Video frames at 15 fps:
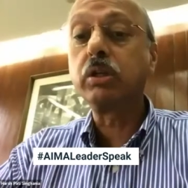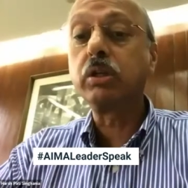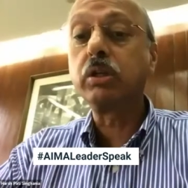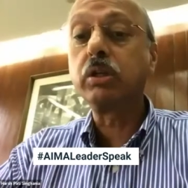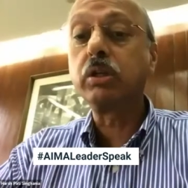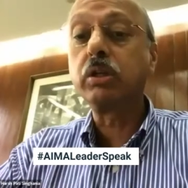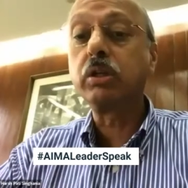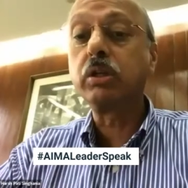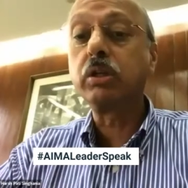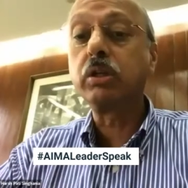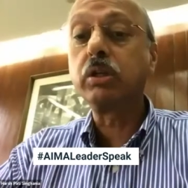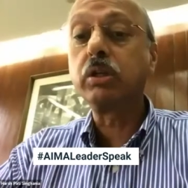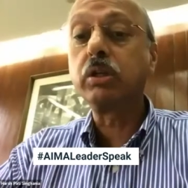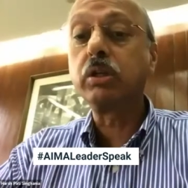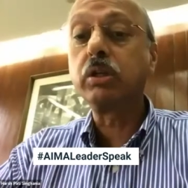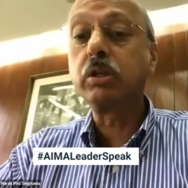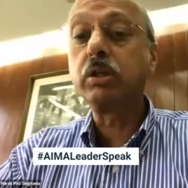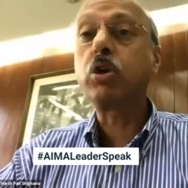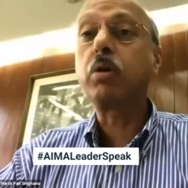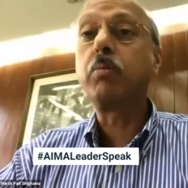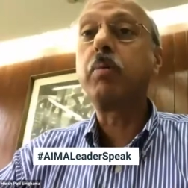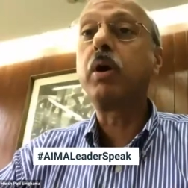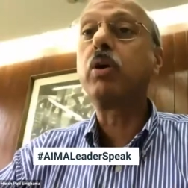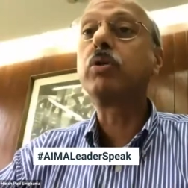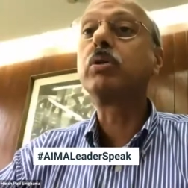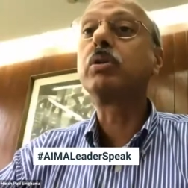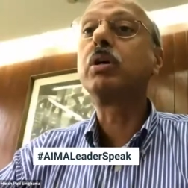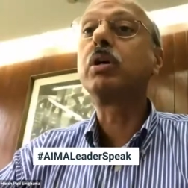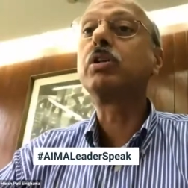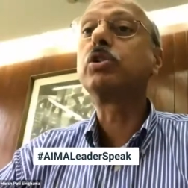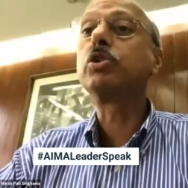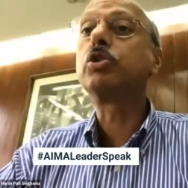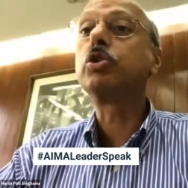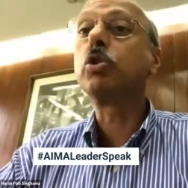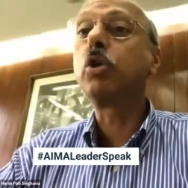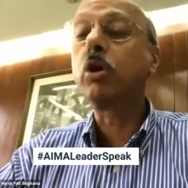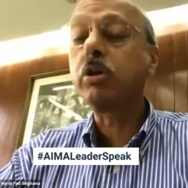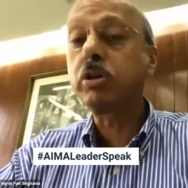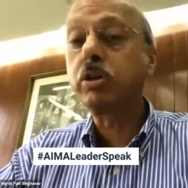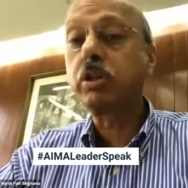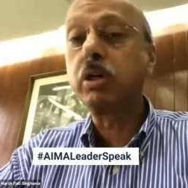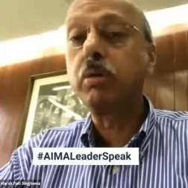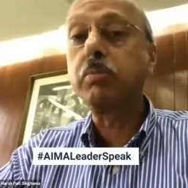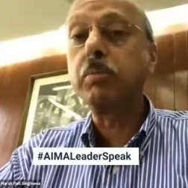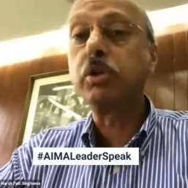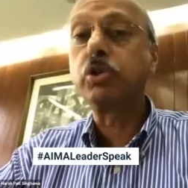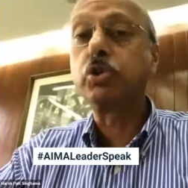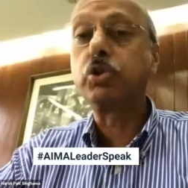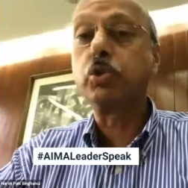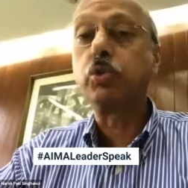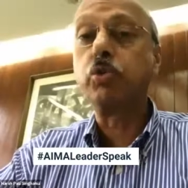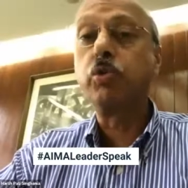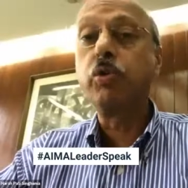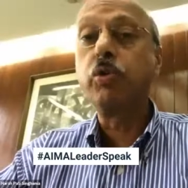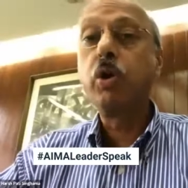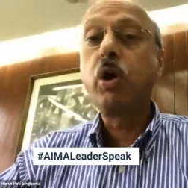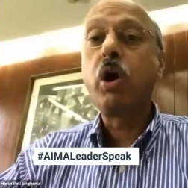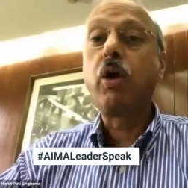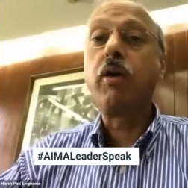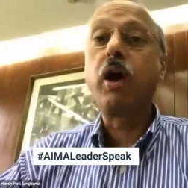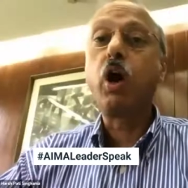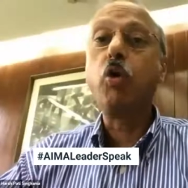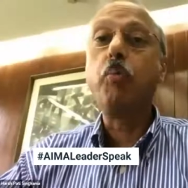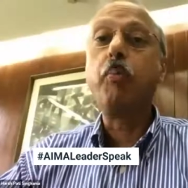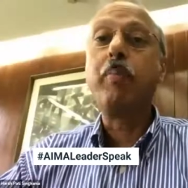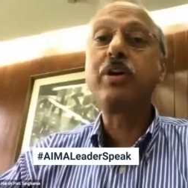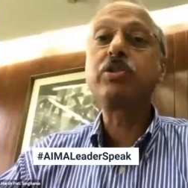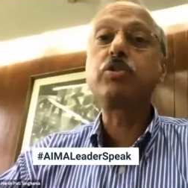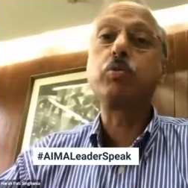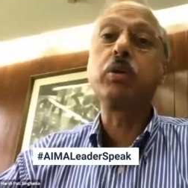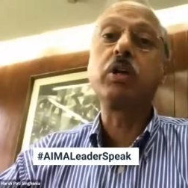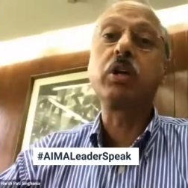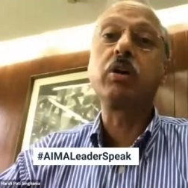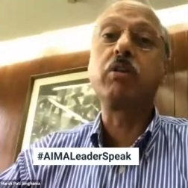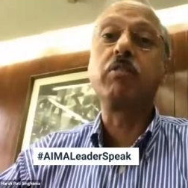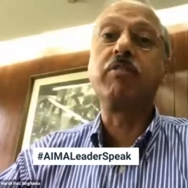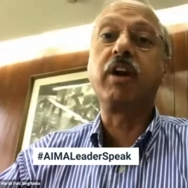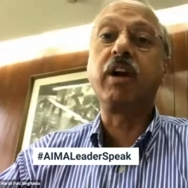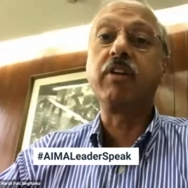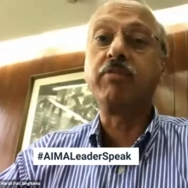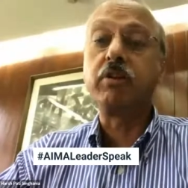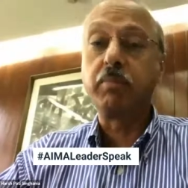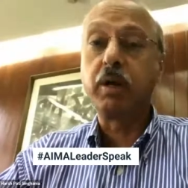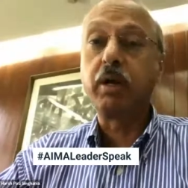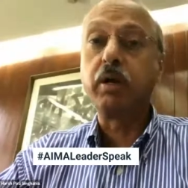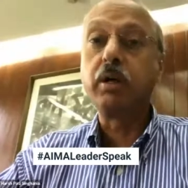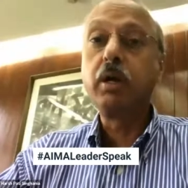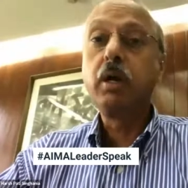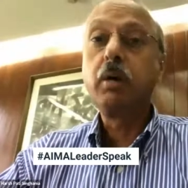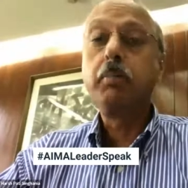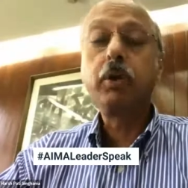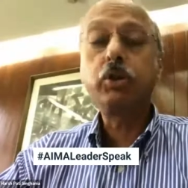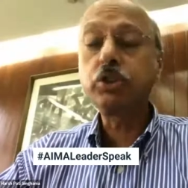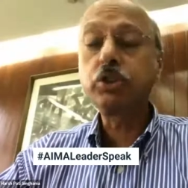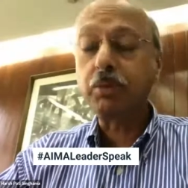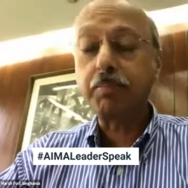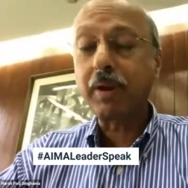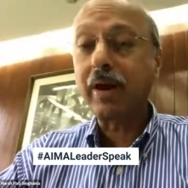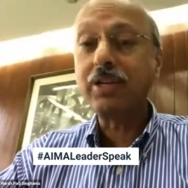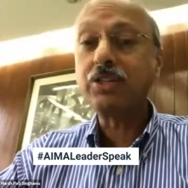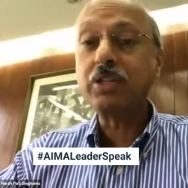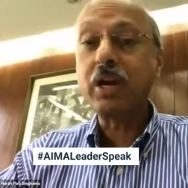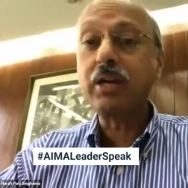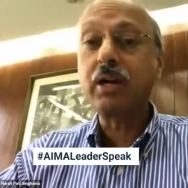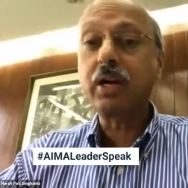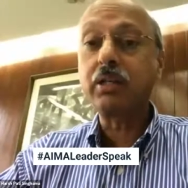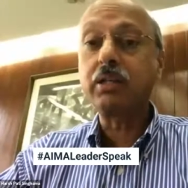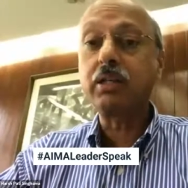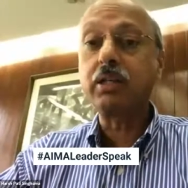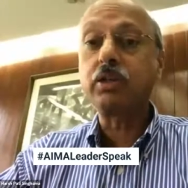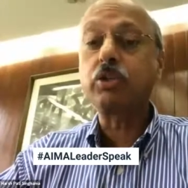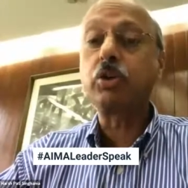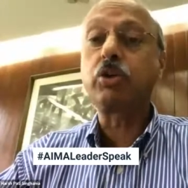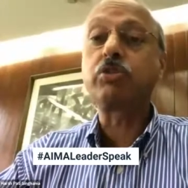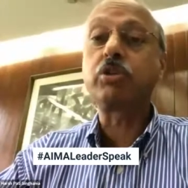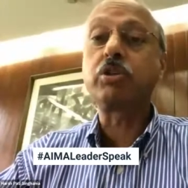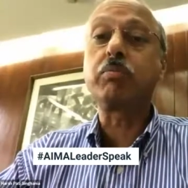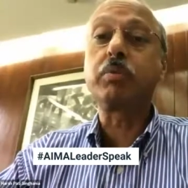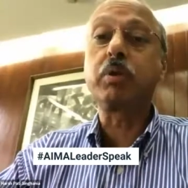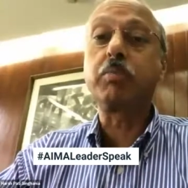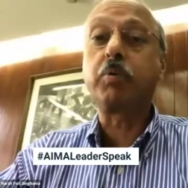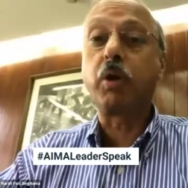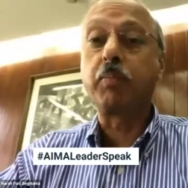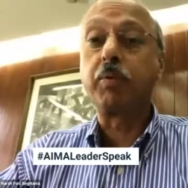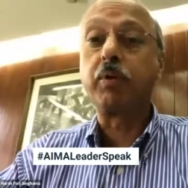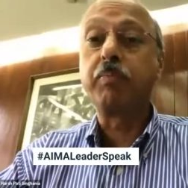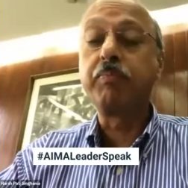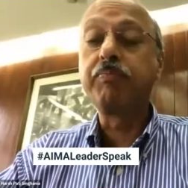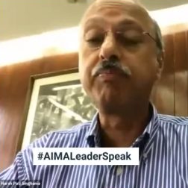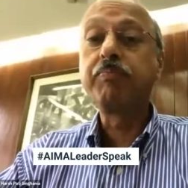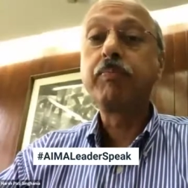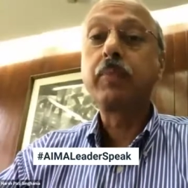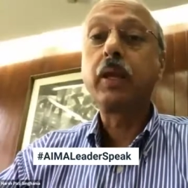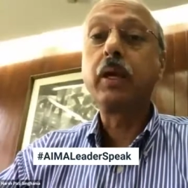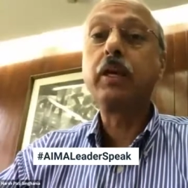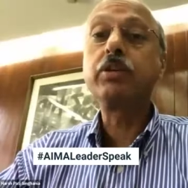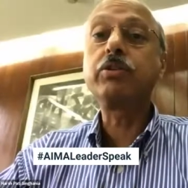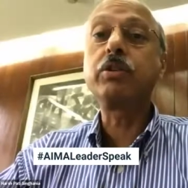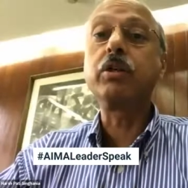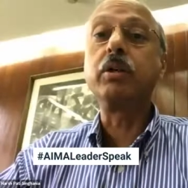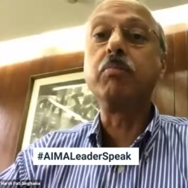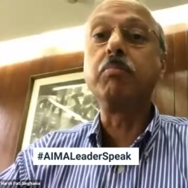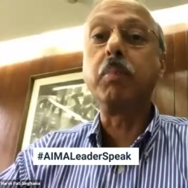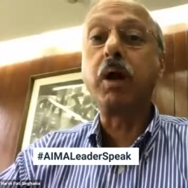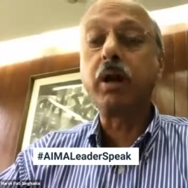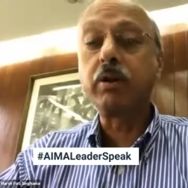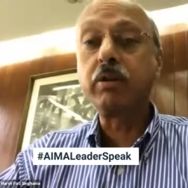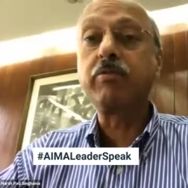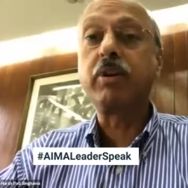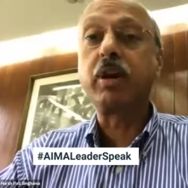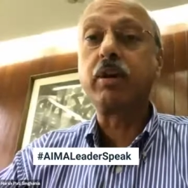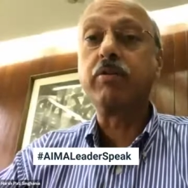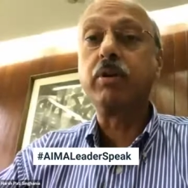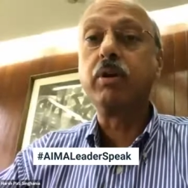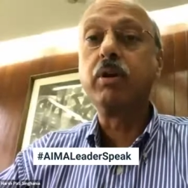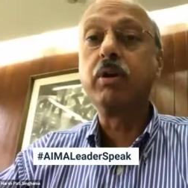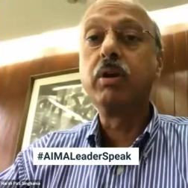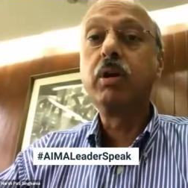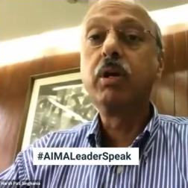the is to talk about the short term of best we provide them. Because supply side is a problem. It is the demand revival